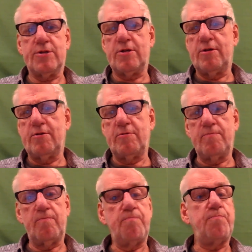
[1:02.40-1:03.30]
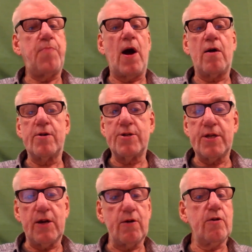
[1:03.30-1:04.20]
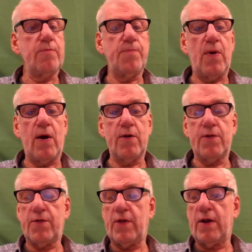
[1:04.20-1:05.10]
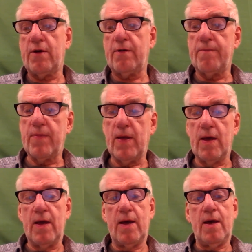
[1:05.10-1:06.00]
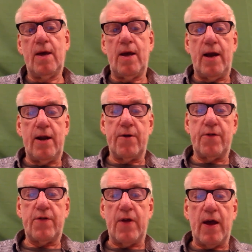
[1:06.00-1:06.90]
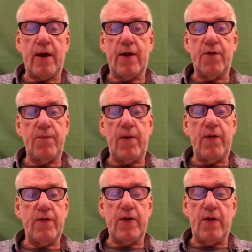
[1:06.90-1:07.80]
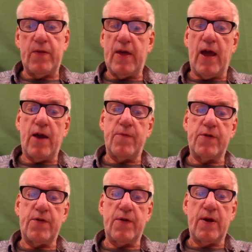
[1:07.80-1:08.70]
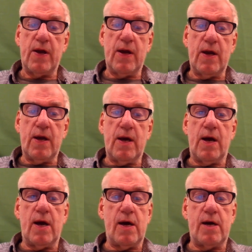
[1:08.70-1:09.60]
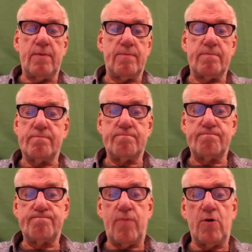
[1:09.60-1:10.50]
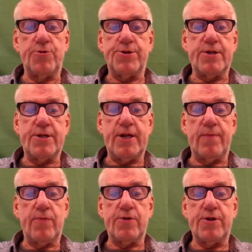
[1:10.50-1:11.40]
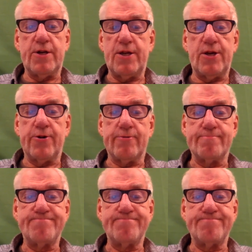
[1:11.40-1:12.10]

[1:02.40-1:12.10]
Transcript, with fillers: um, parts here, parts there. And their stock is basically on the average, um, pulls in 10% a year.